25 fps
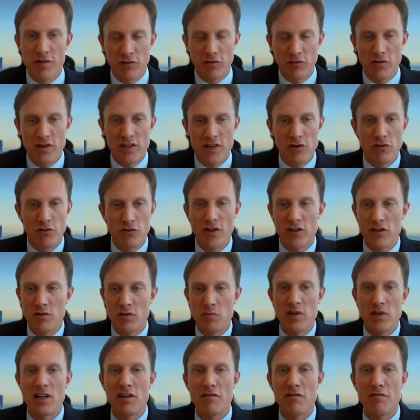this feeder structure
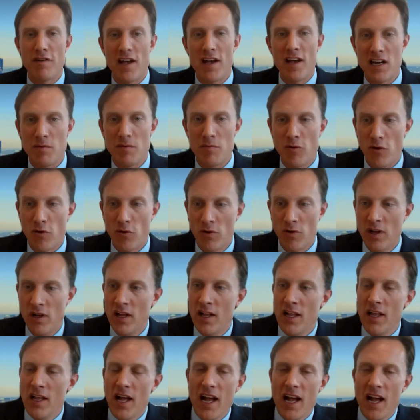being available,
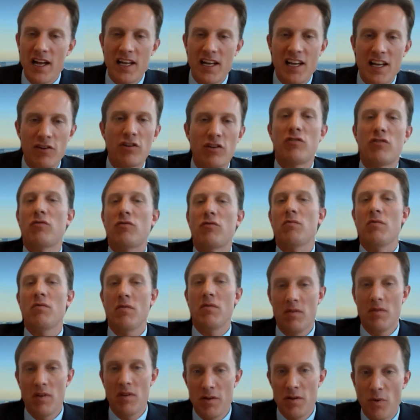I guess
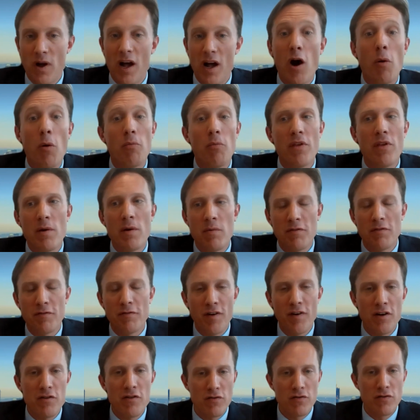it will help them with
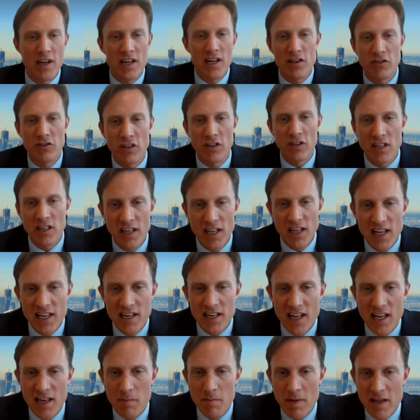fundraising
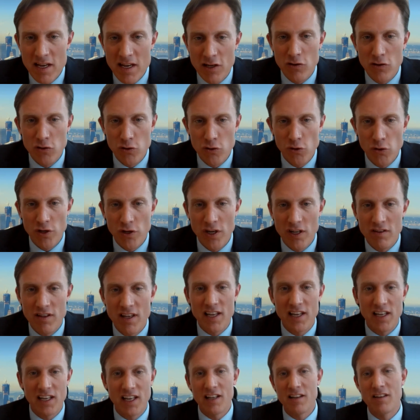and making sure that
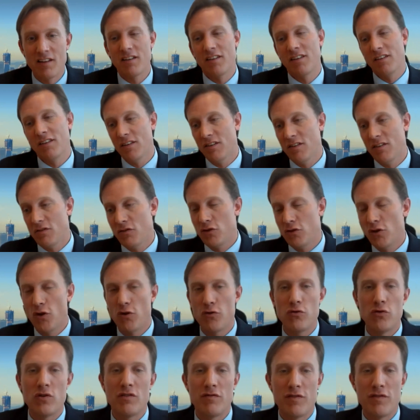they can show
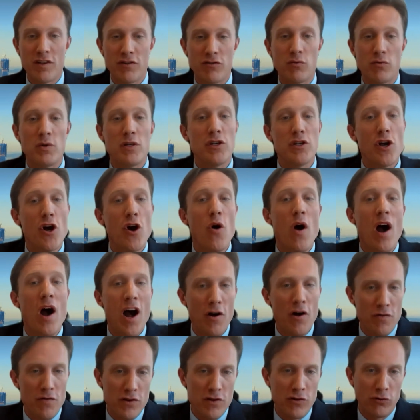to the investor, we know
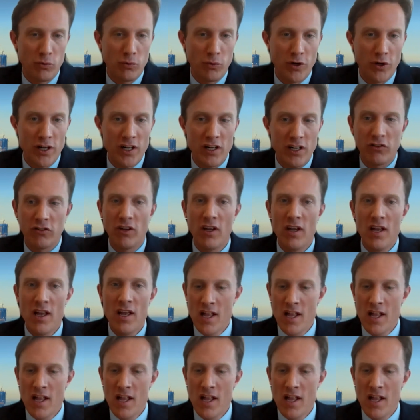how this works.